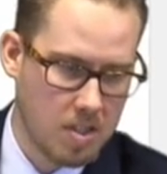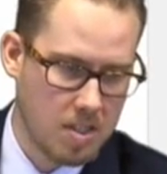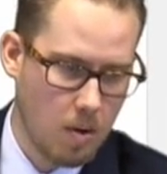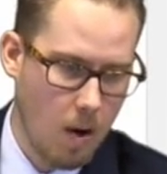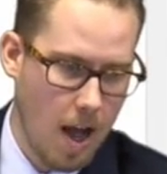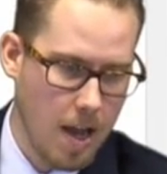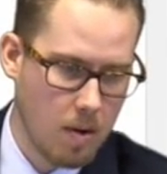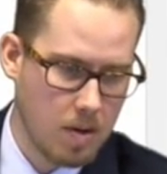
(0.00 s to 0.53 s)

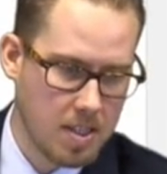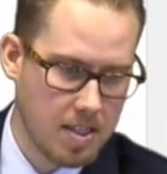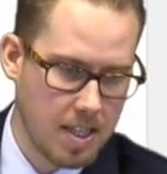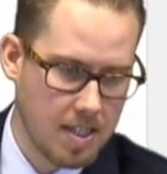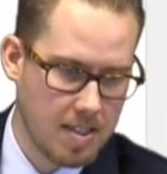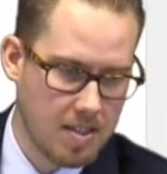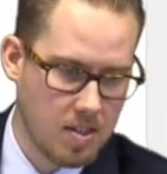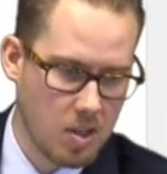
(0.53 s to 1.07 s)
So I always
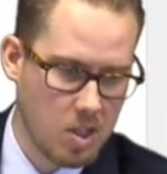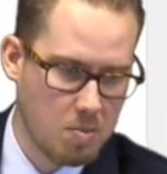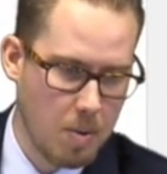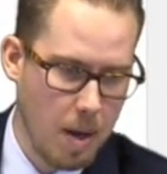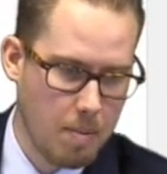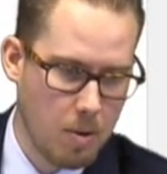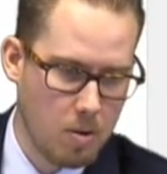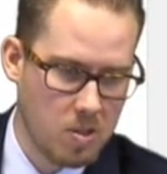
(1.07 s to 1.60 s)
like to search
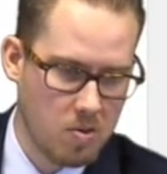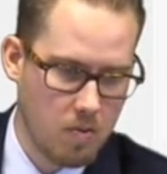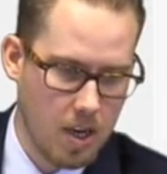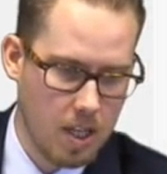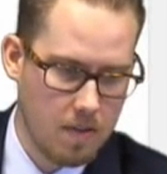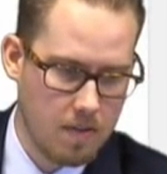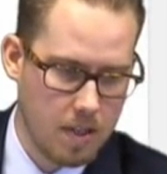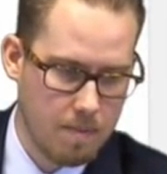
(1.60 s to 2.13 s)
by most
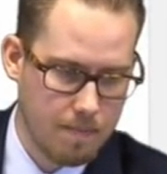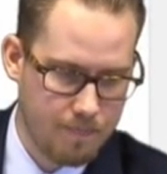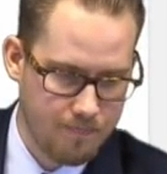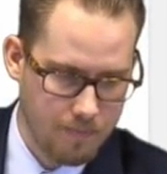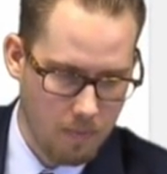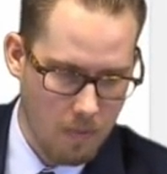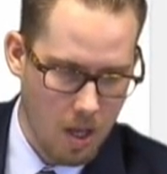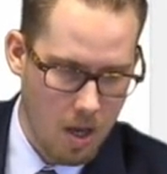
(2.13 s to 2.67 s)
relevant.
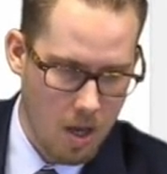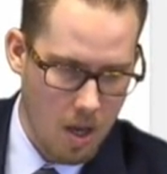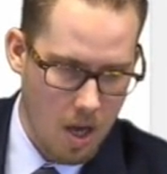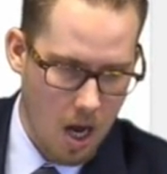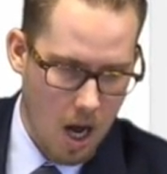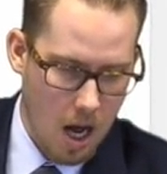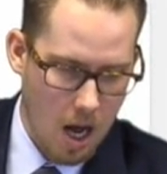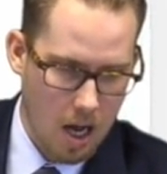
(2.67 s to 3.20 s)

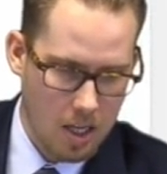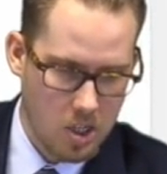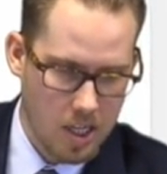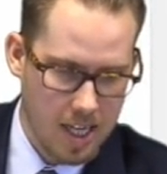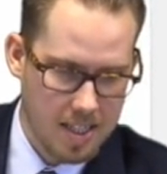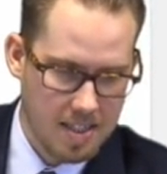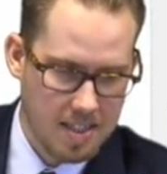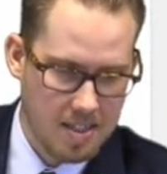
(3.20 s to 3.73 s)

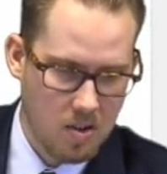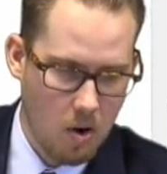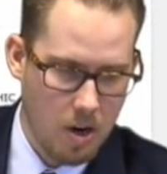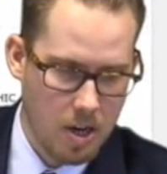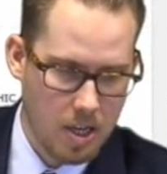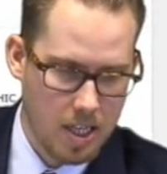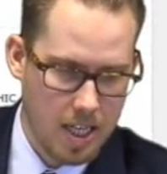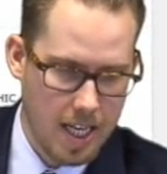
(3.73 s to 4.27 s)
Chances are
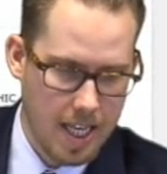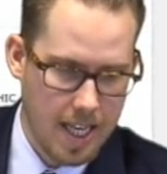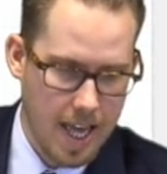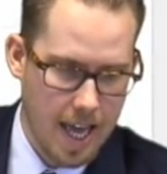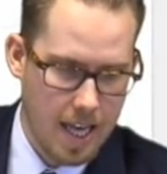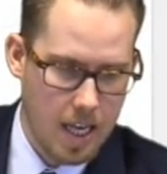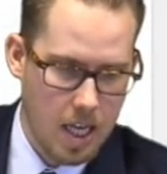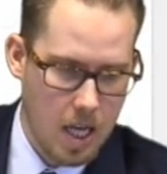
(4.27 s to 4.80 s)
you're going to
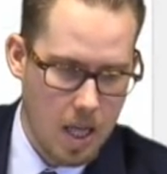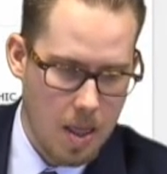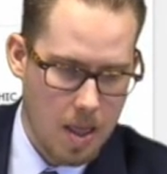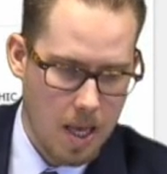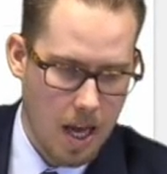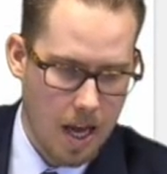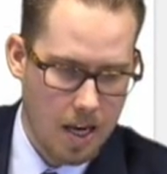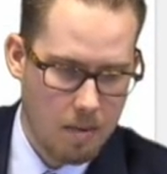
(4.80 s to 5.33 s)
get
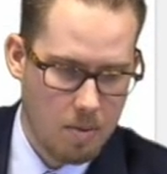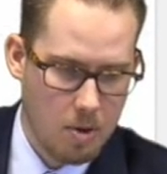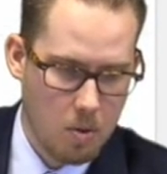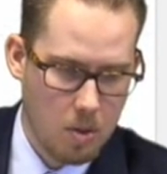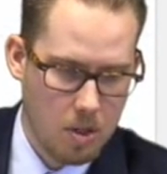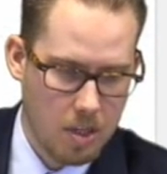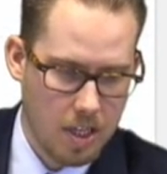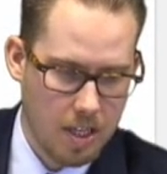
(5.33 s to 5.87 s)
the item you
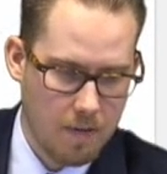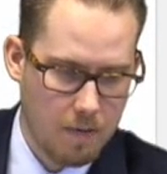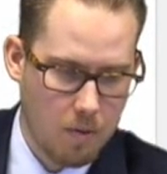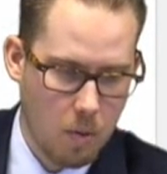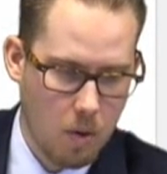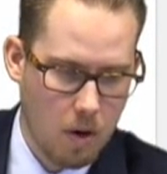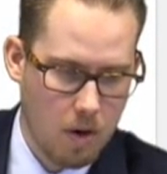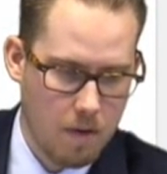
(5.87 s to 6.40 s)
were looking
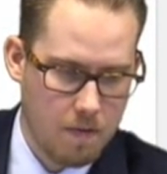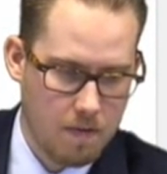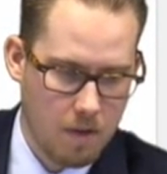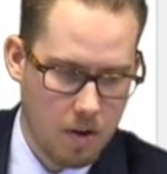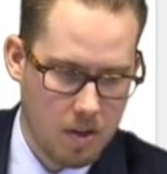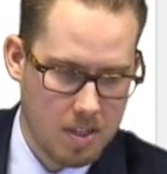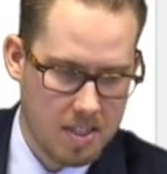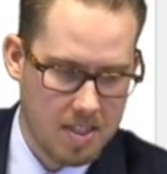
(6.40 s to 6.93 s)
for
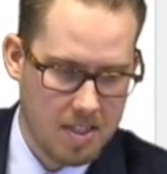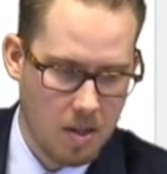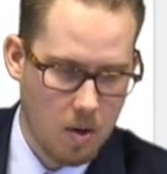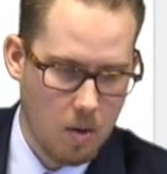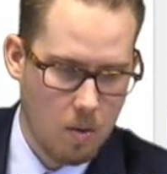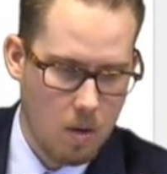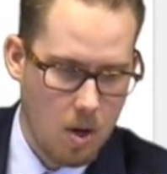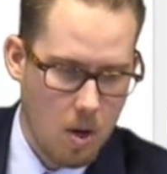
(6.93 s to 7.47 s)
first.
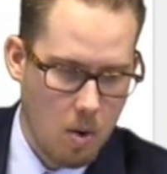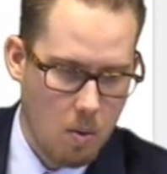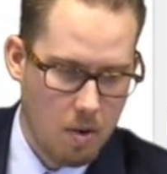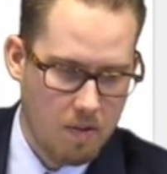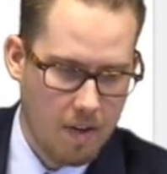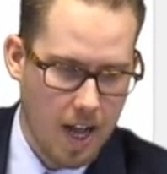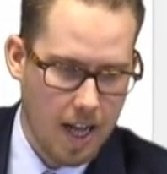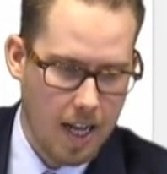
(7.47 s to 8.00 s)
So
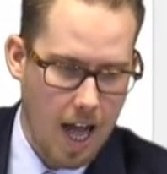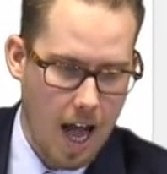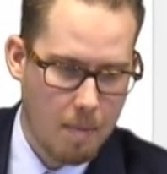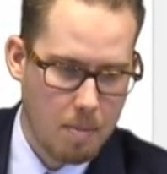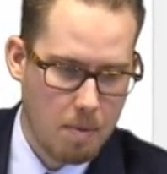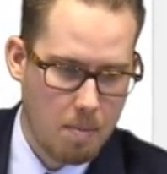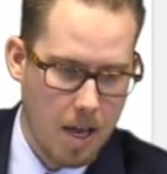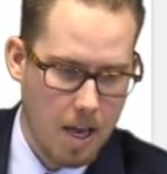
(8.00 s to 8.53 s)
we've got
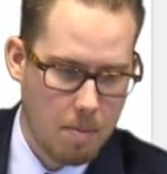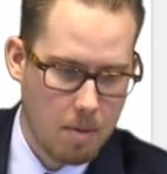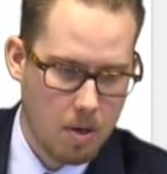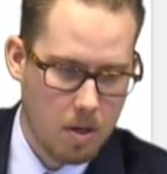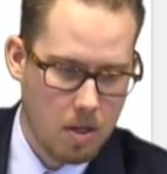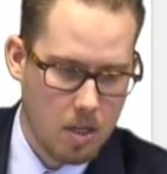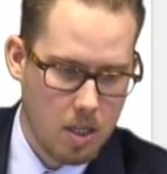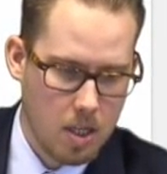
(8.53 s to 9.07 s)
copy
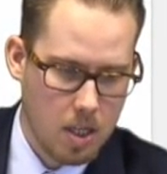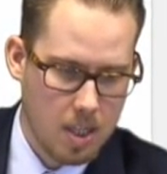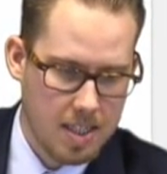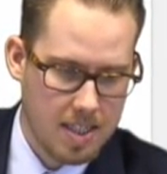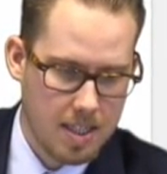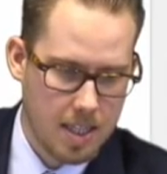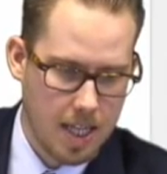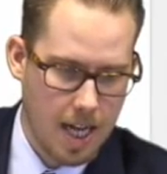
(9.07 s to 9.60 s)
paper.
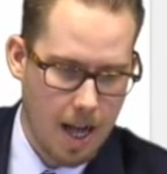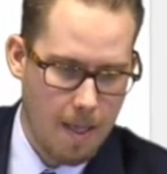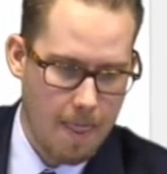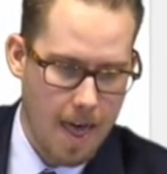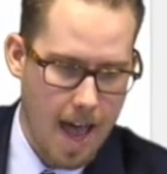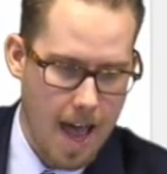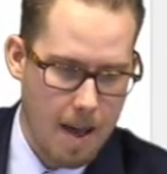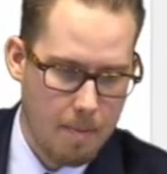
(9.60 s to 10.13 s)
Let's click
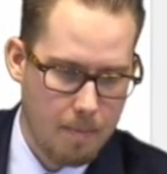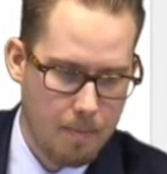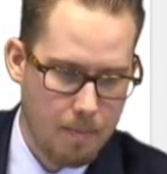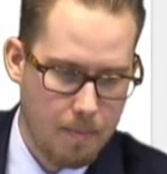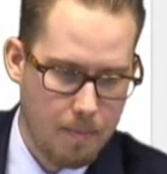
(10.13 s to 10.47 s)
on that.